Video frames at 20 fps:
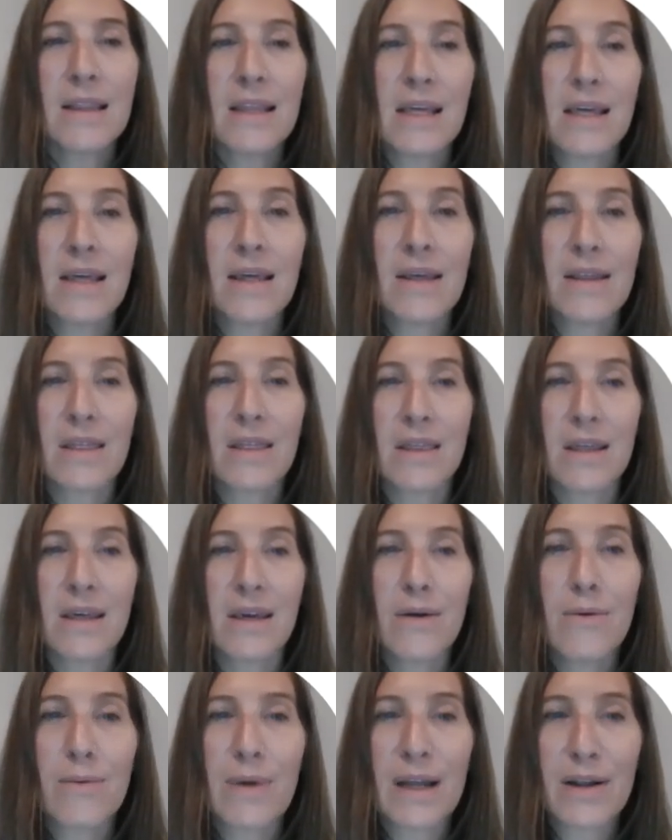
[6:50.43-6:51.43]
The
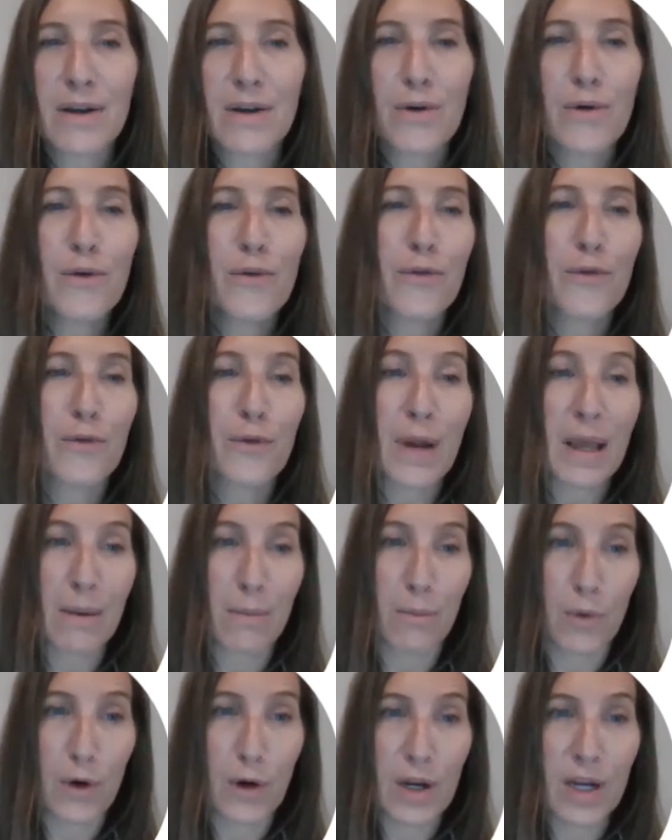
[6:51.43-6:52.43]
theoretical
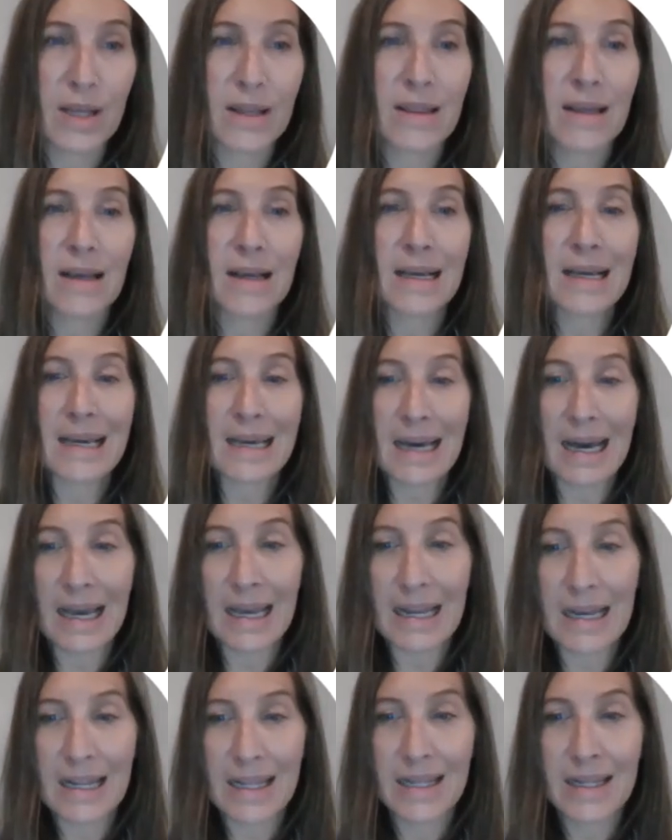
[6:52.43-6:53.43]
framework that
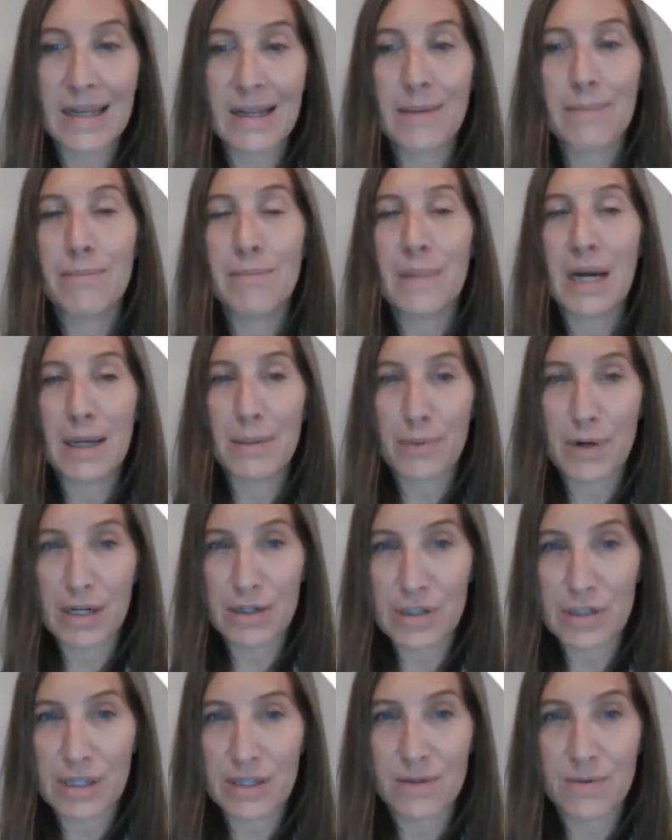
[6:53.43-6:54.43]
guided my
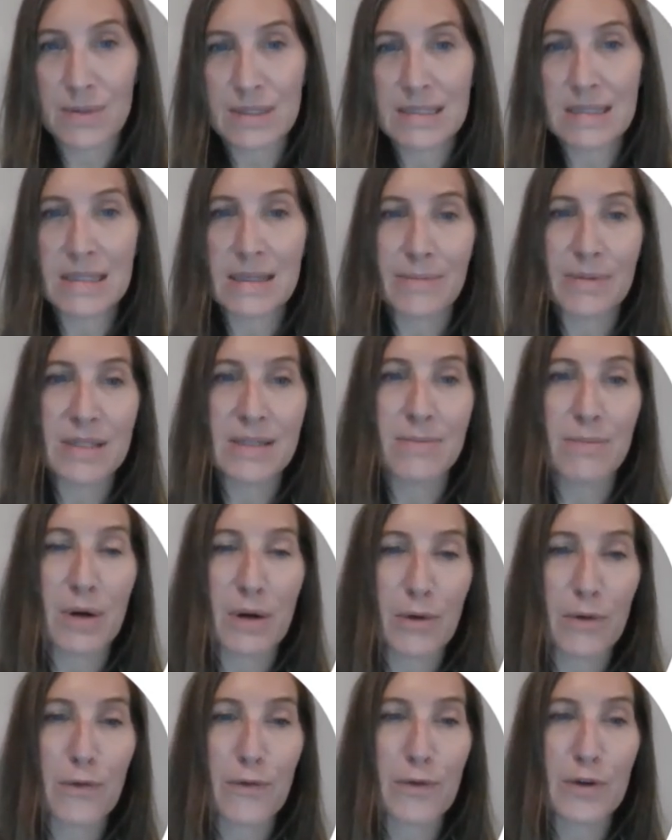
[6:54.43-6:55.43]
project was Lippitt's
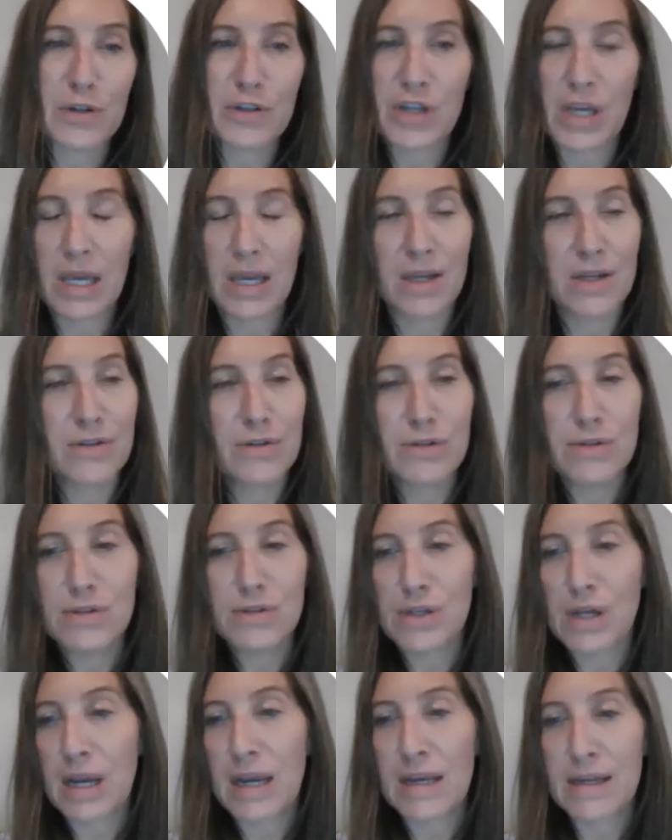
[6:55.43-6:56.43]
model for
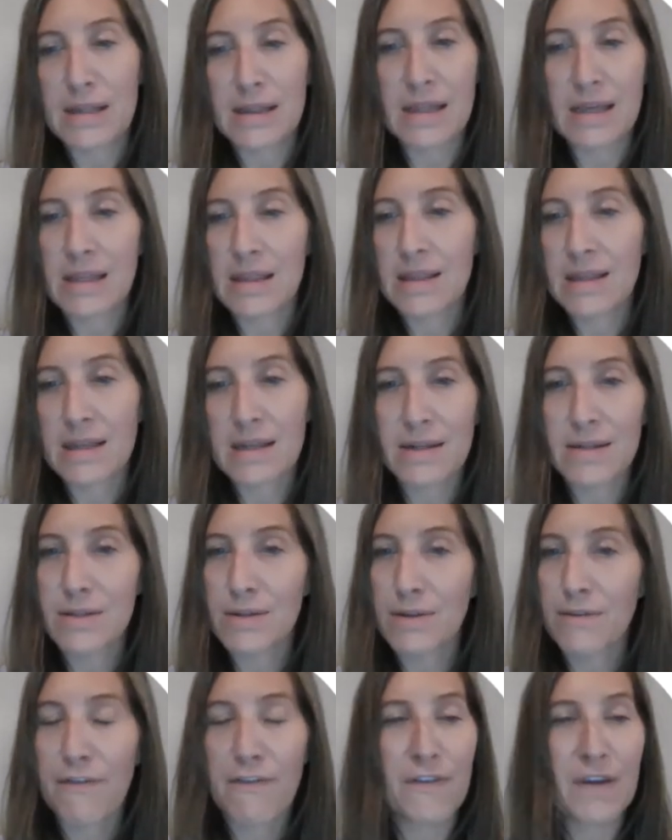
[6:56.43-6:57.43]
change. I think that it
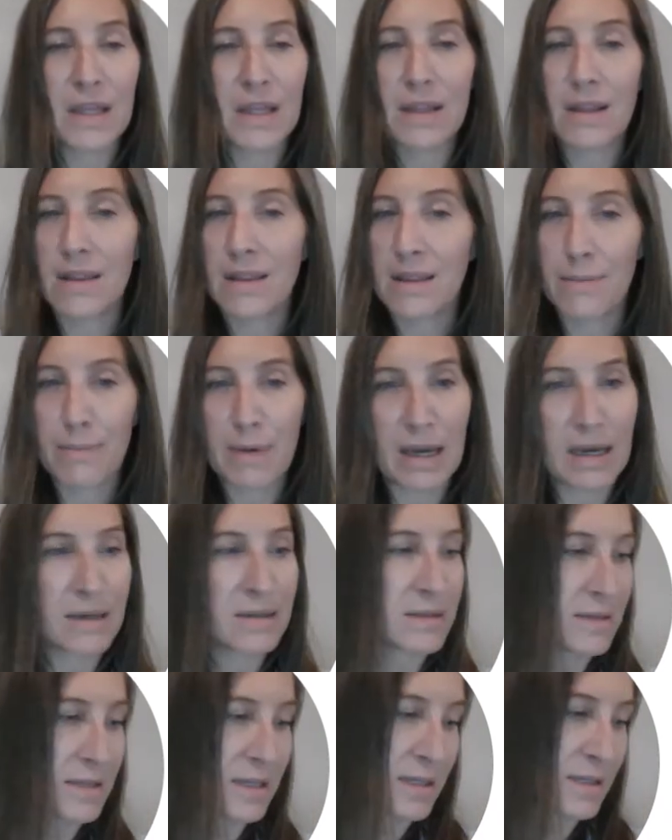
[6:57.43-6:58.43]
fit the
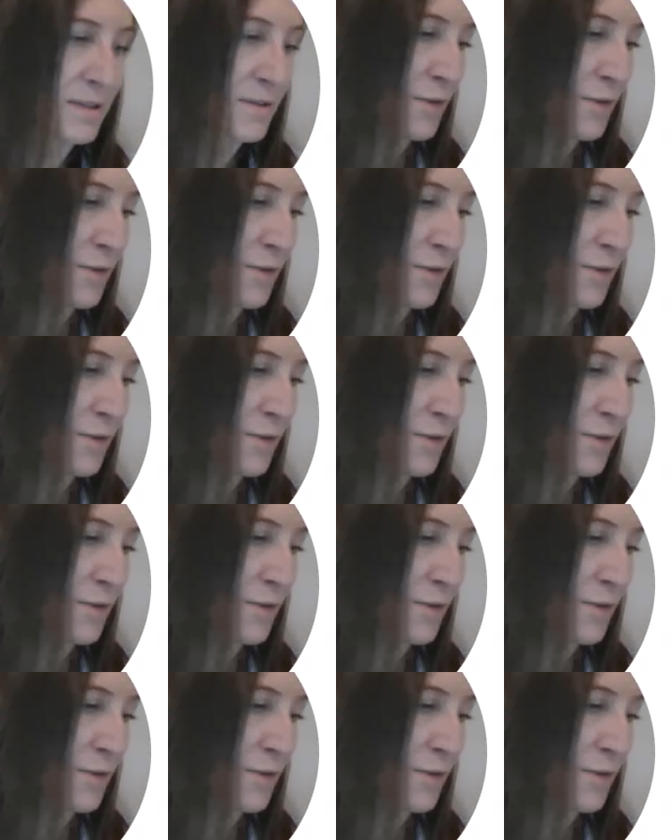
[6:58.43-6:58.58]
best